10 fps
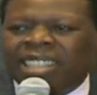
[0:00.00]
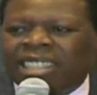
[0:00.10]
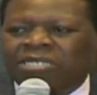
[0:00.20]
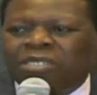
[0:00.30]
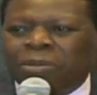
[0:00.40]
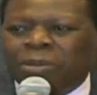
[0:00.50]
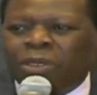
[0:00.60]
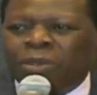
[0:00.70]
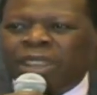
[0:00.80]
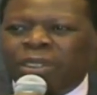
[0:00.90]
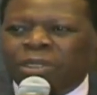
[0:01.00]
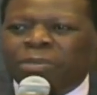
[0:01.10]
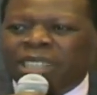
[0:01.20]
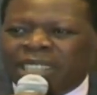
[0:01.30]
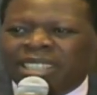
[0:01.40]
that we've, we,
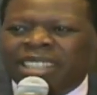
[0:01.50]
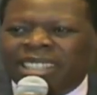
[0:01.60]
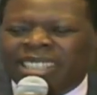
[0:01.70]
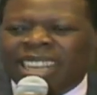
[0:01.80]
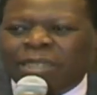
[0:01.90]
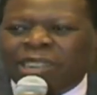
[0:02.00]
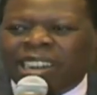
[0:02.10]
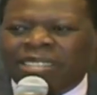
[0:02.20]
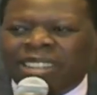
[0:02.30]
we've been tested this time around.